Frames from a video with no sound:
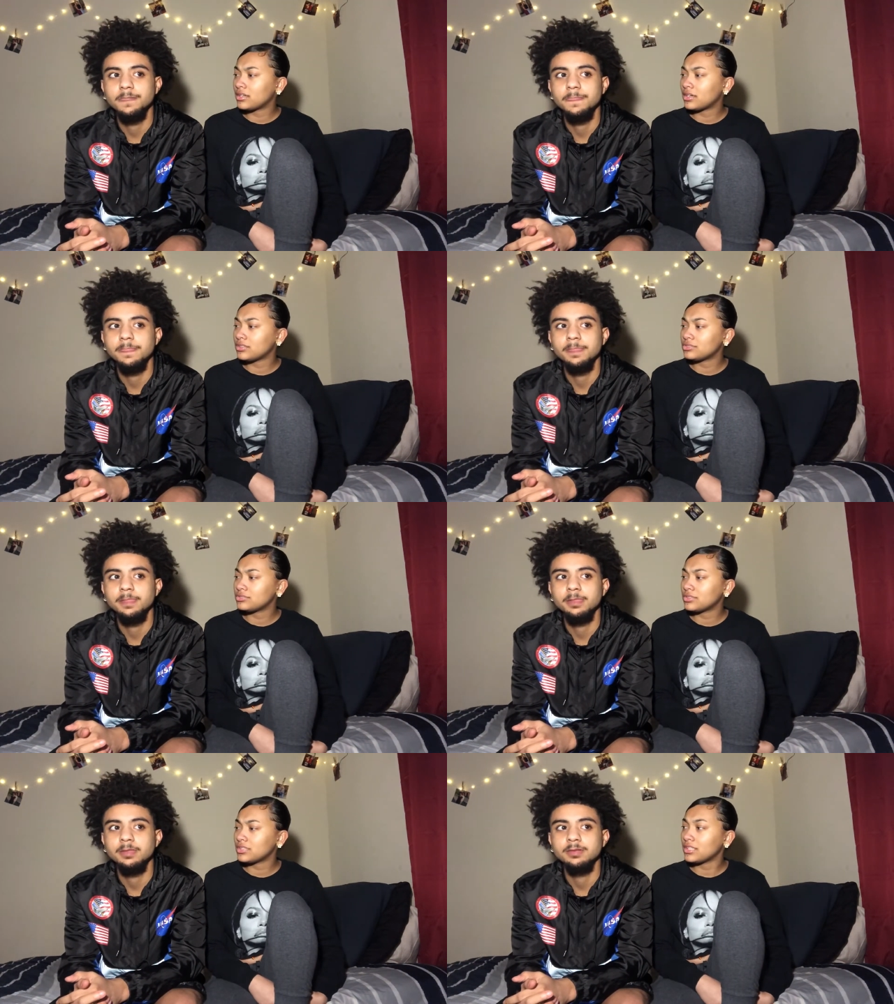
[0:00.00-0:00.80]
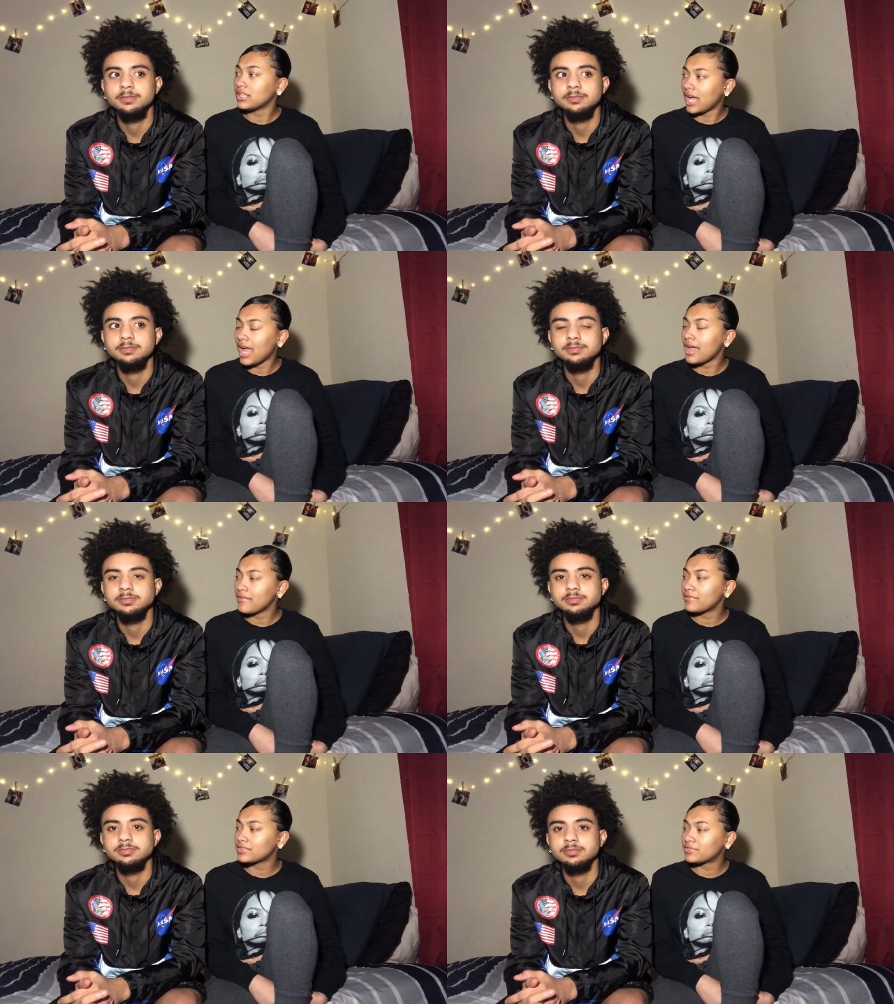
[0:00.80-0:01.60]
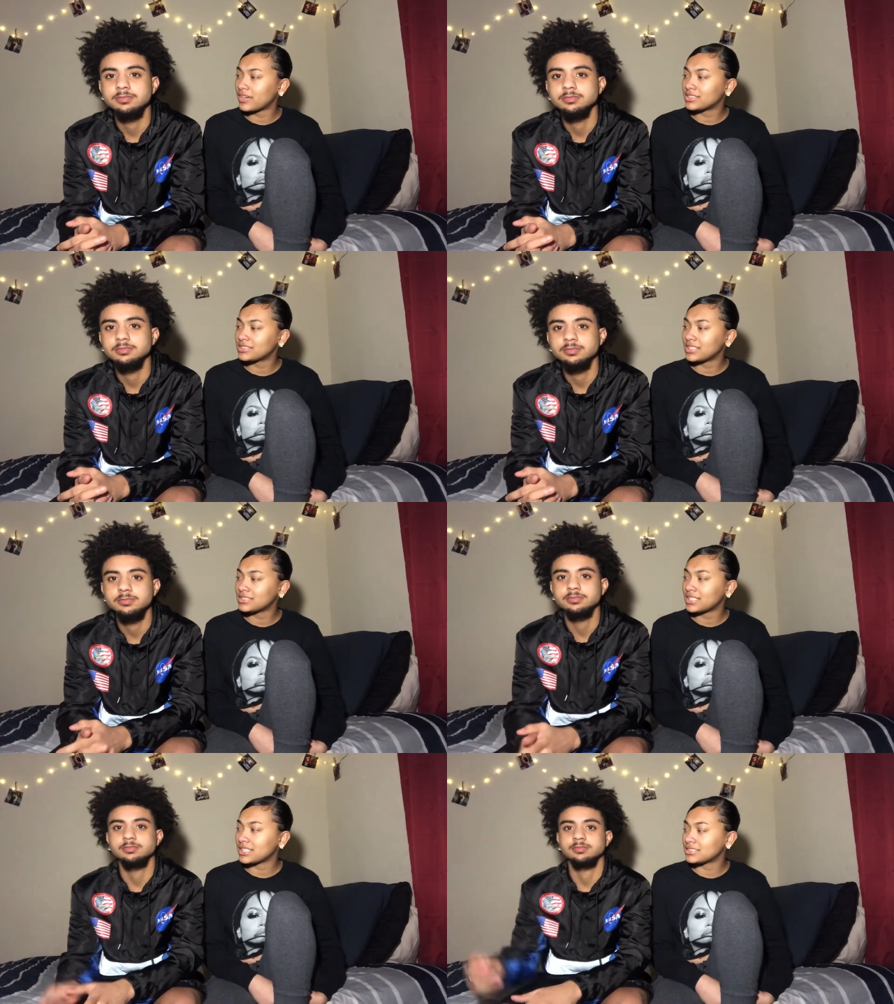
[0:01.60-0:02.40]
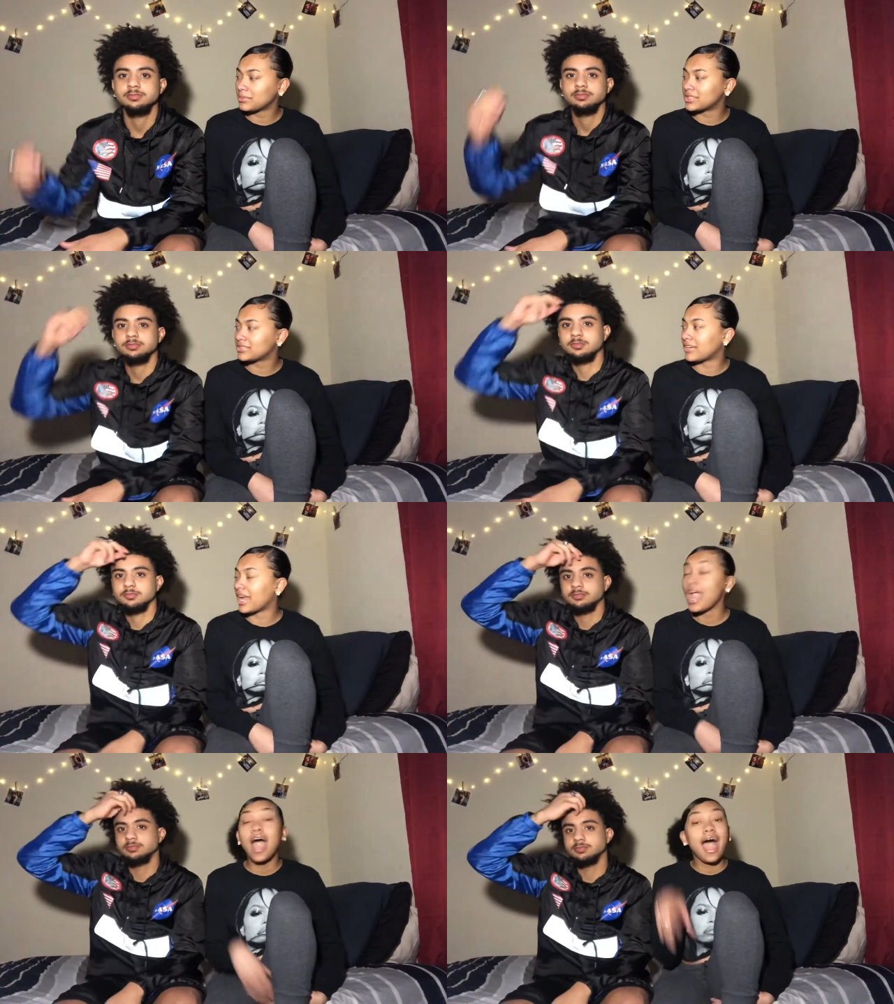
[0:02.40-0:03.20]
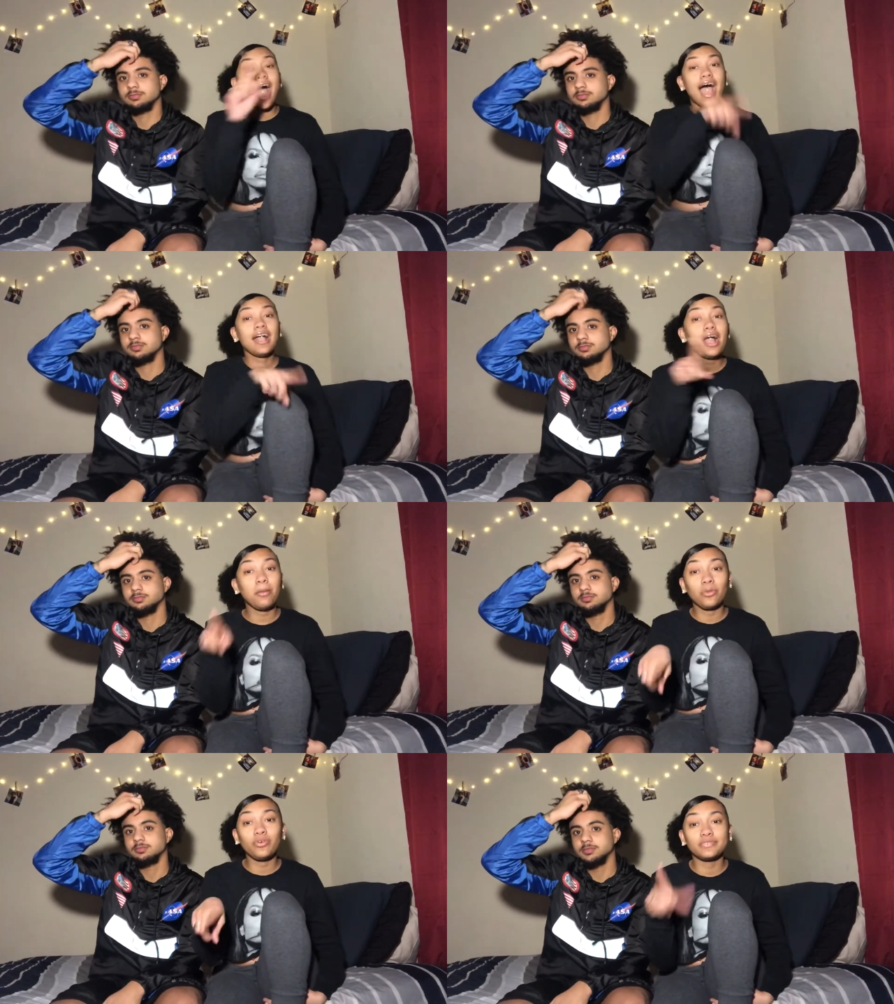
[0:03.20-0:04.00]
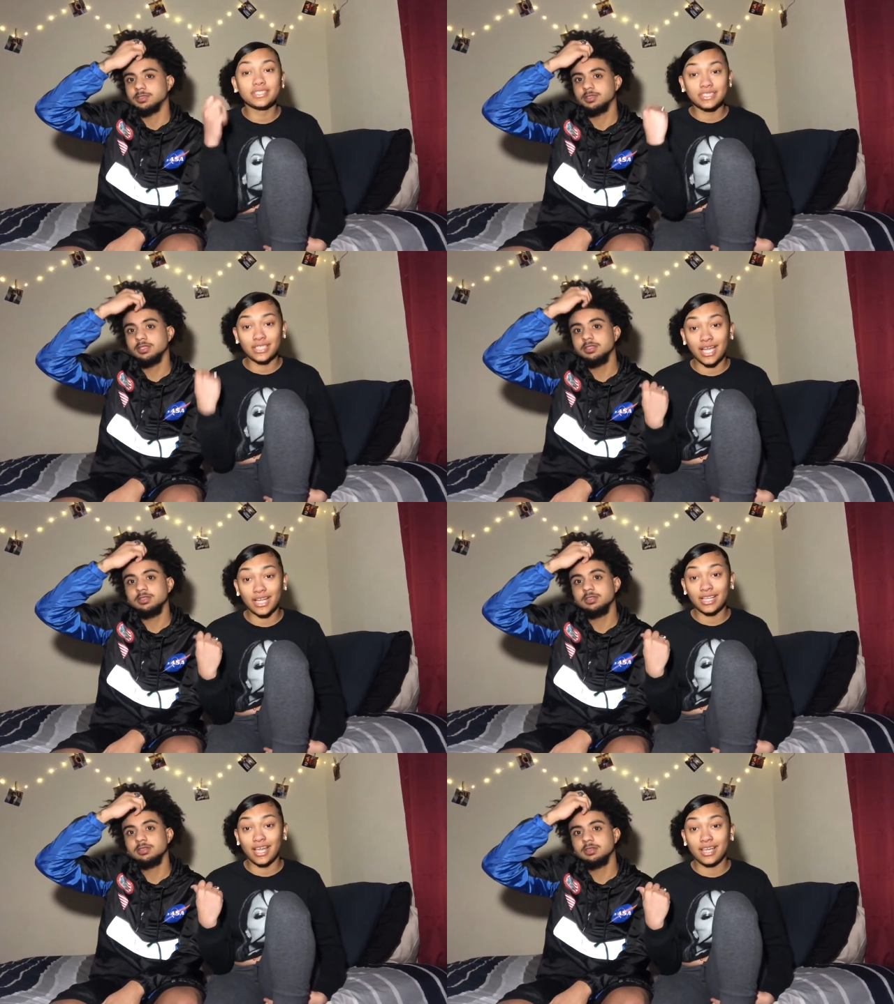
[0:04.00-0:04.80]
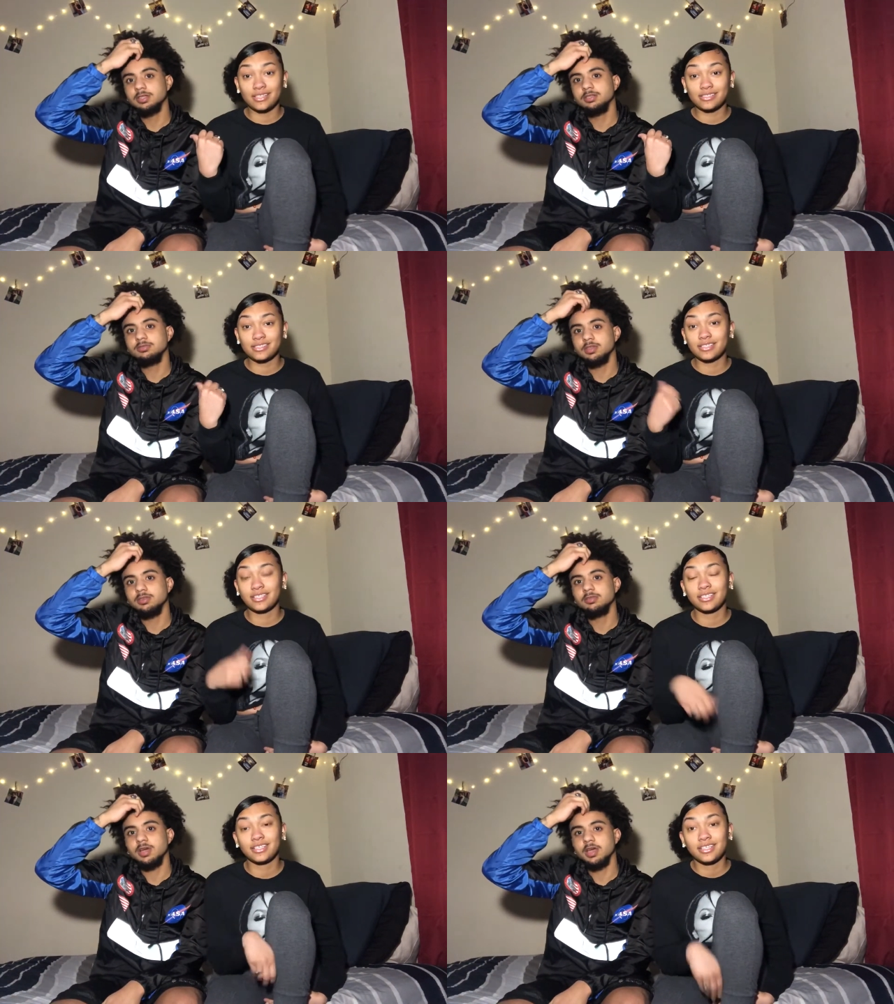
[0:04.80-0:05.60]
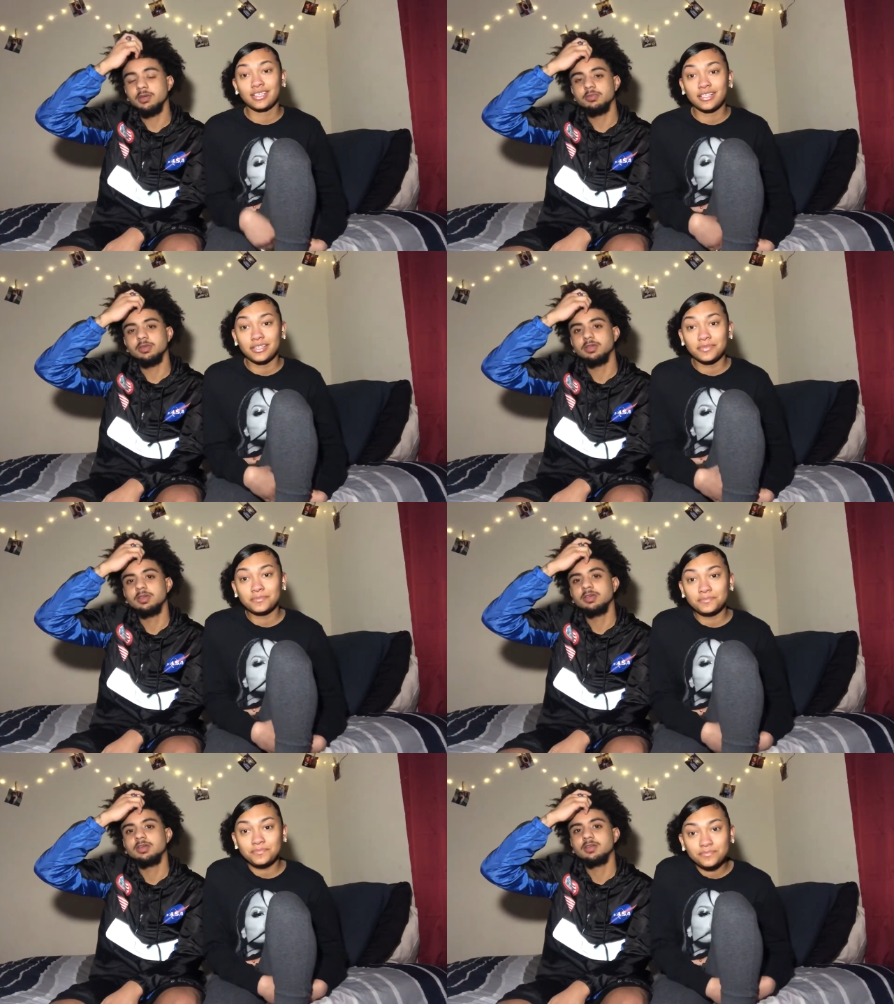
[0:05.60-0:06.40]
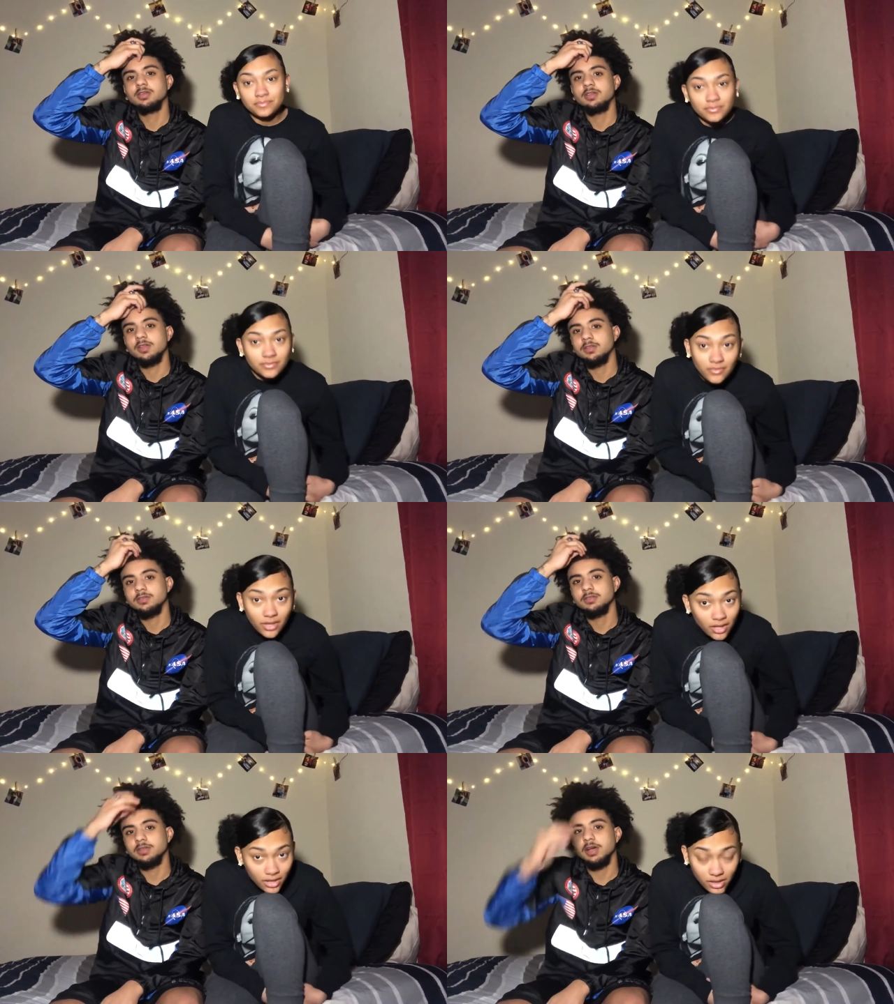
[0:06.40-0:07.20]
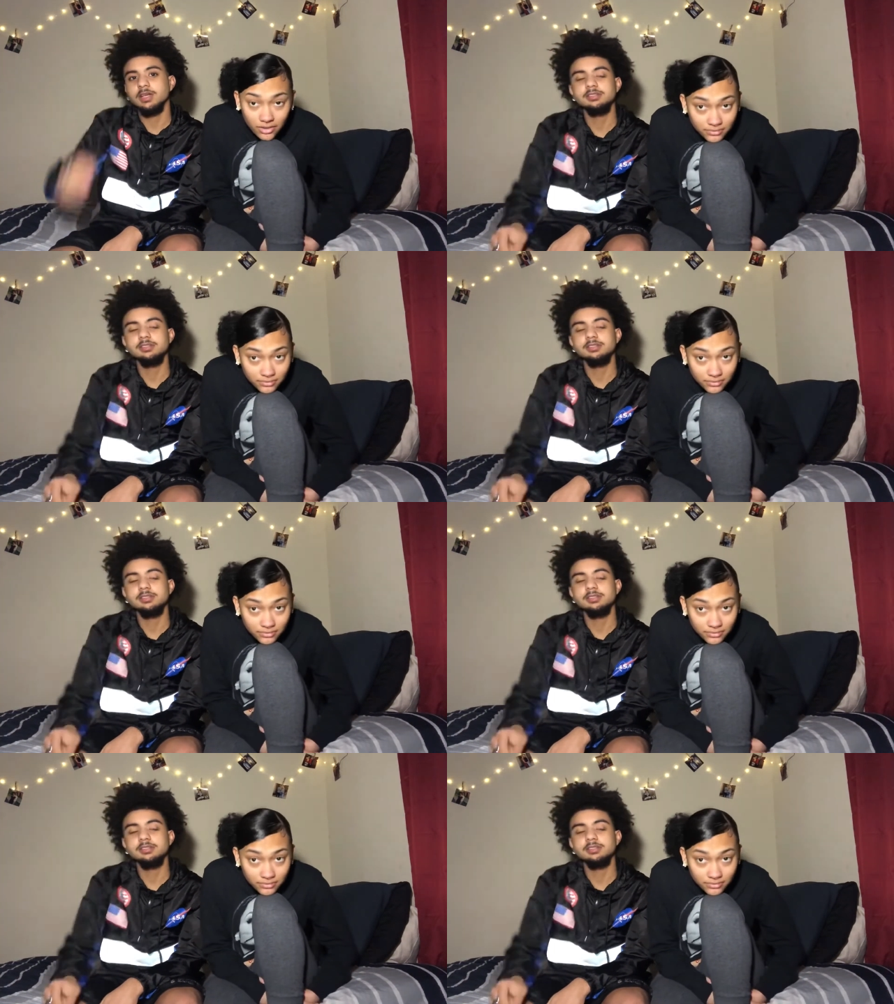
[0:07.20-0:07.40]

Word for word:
Speaker 1: Coach Jordan? Y'all had him for first and second semester, right? I got moved into this, that class.
Speaker 2: This really what happened. I